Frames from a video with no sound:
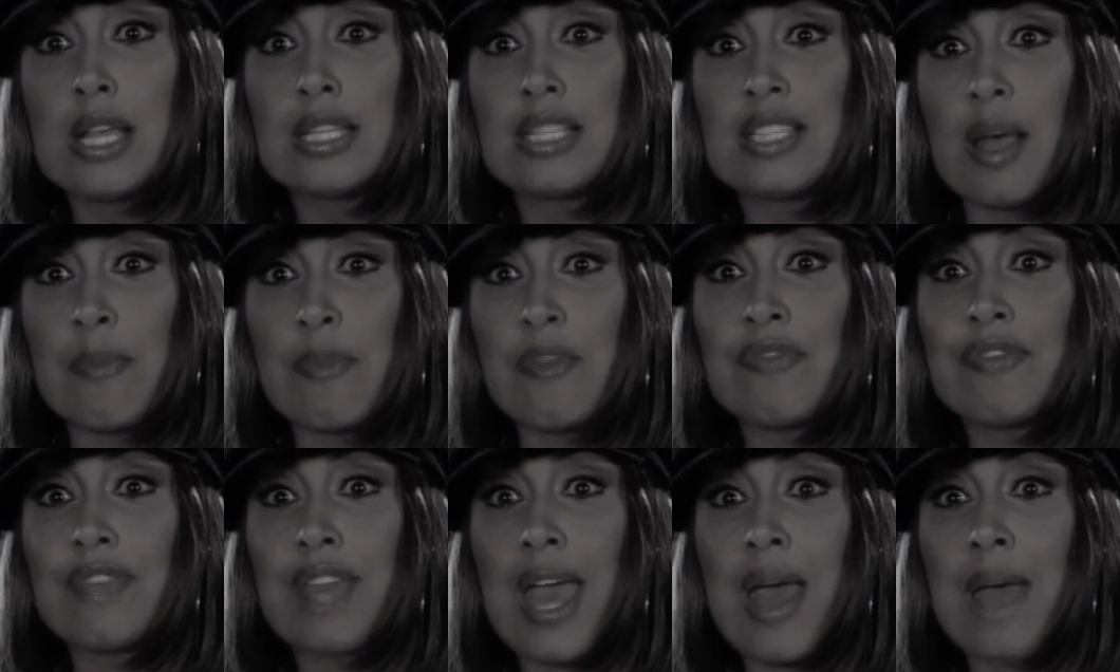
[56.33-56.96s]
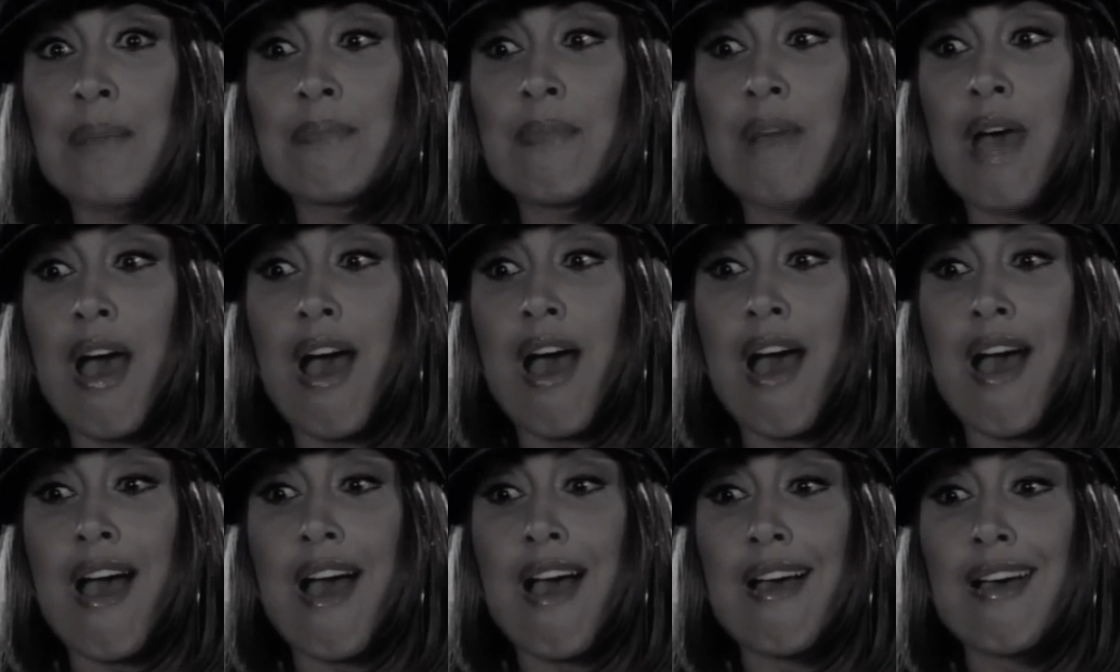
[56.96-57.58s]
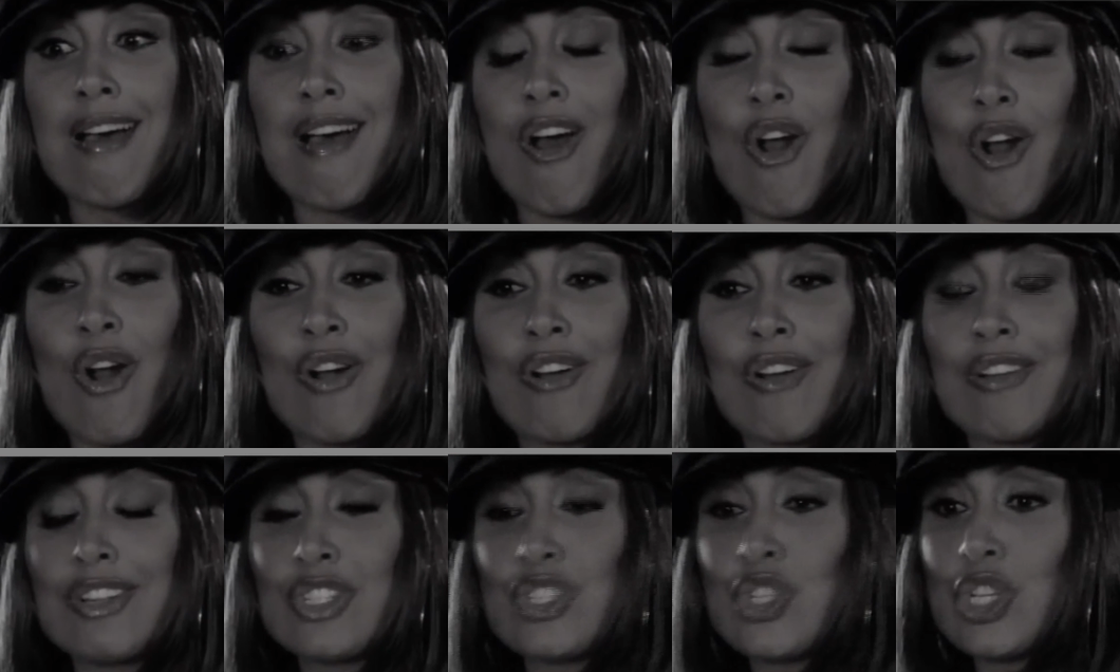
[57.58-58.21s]
Some of them
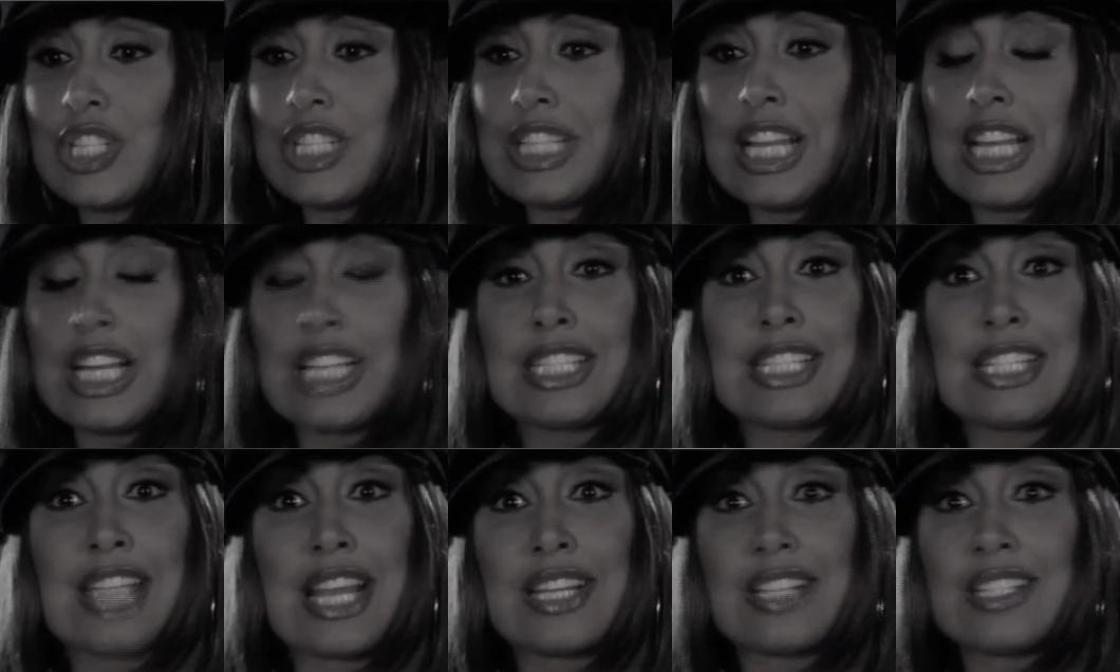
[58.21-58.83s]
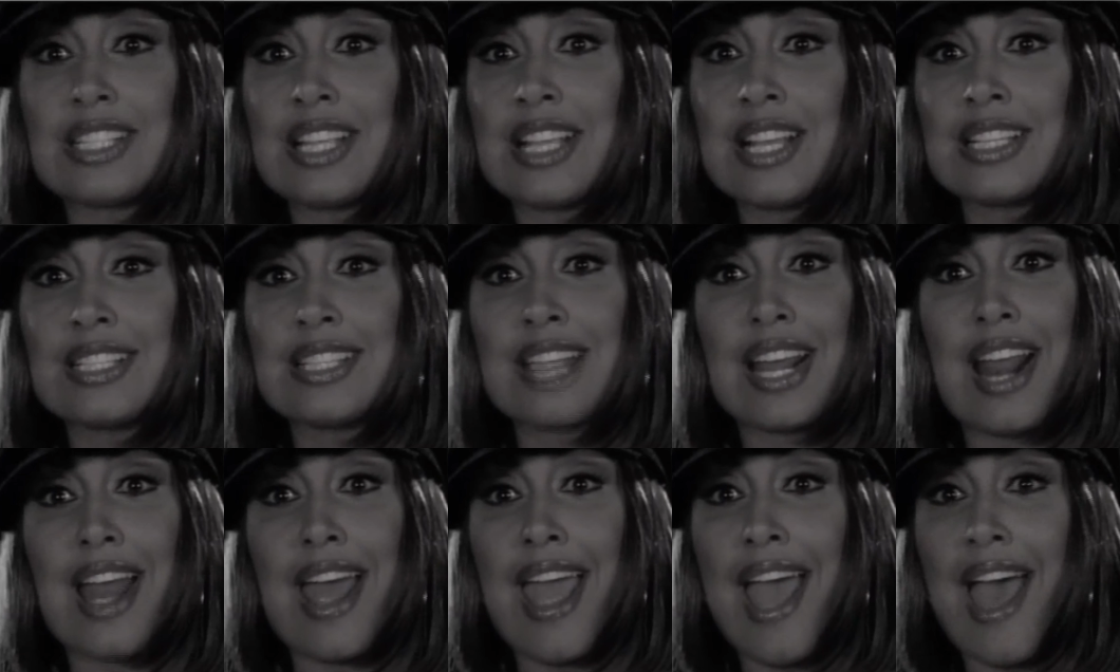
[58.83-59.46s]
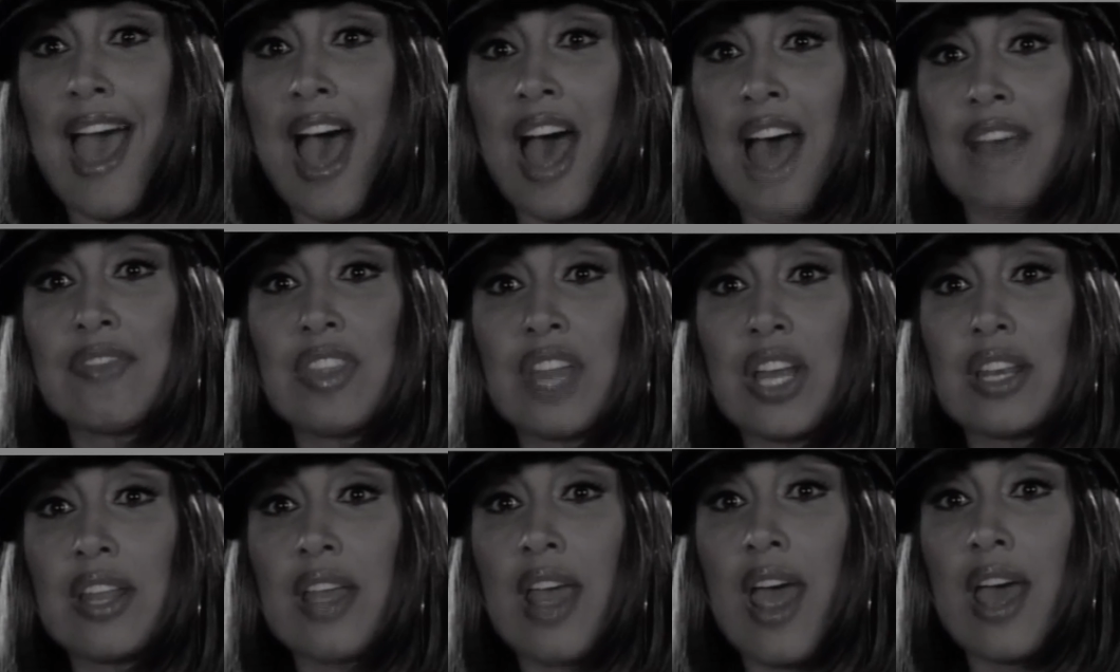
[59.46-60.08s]
are just little sentences that I
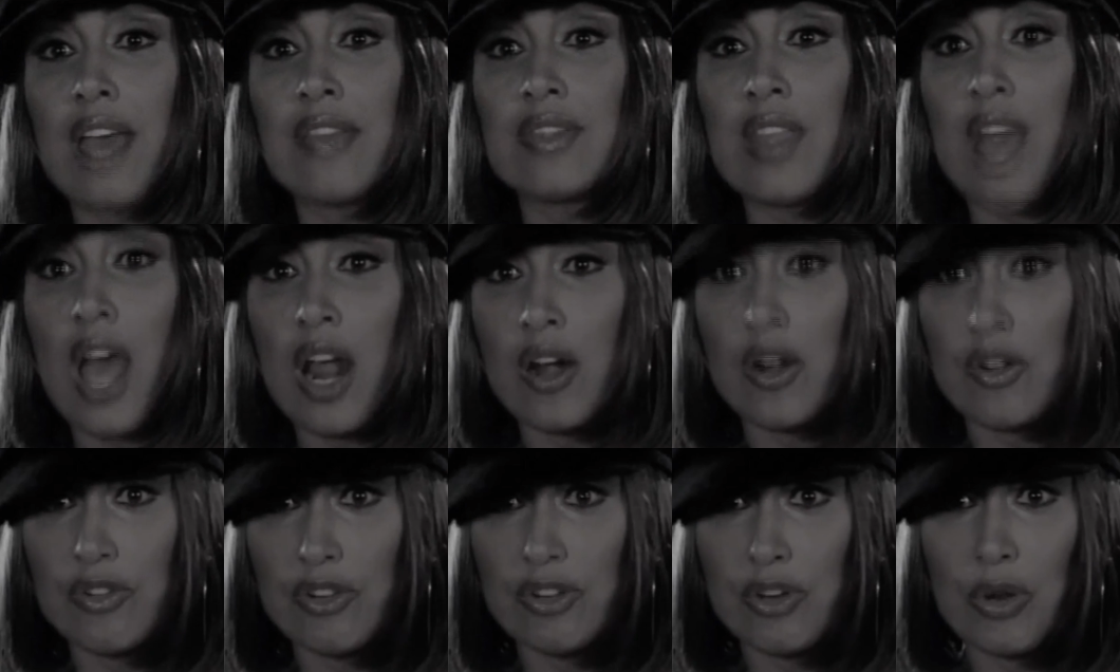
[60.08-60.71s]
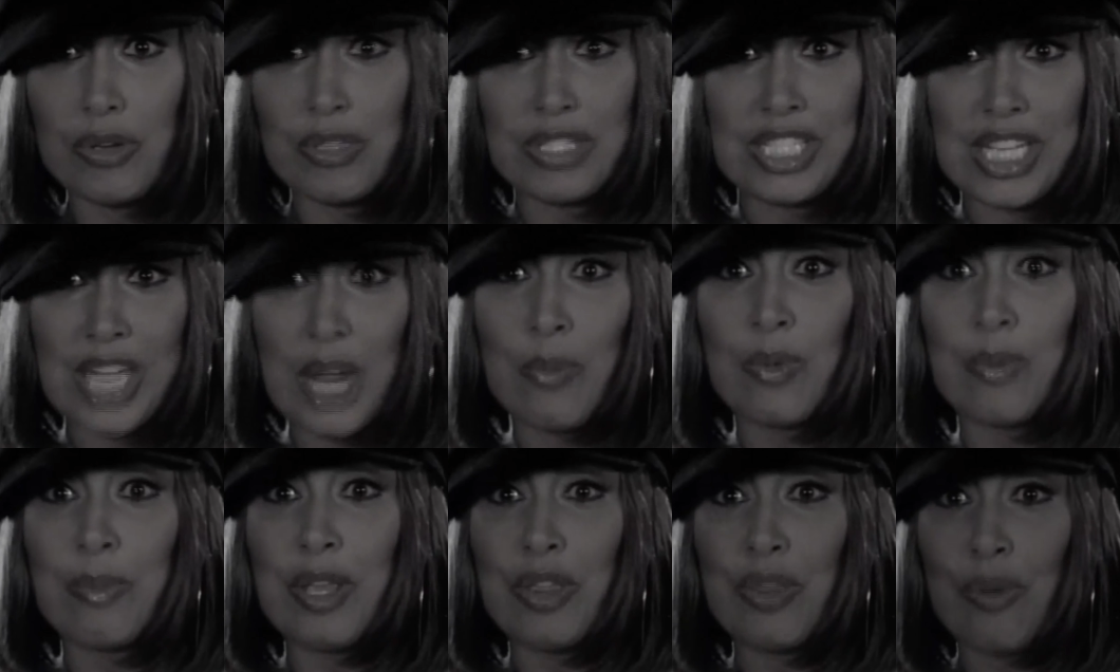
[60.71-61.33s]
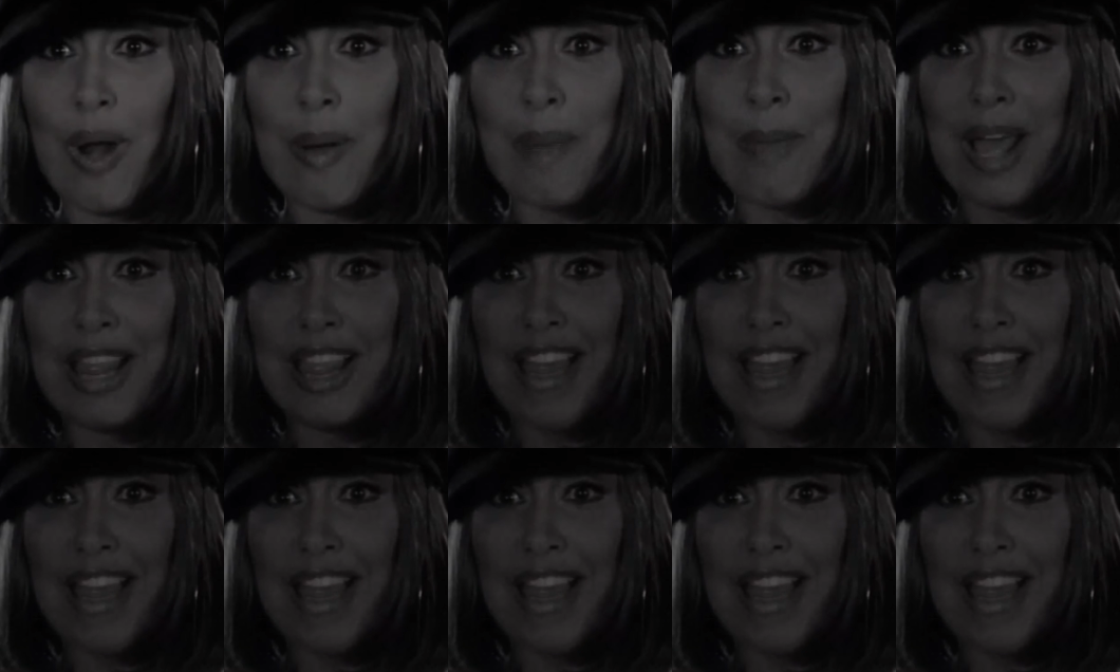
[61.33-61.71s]
have that are going to stay with me throughout my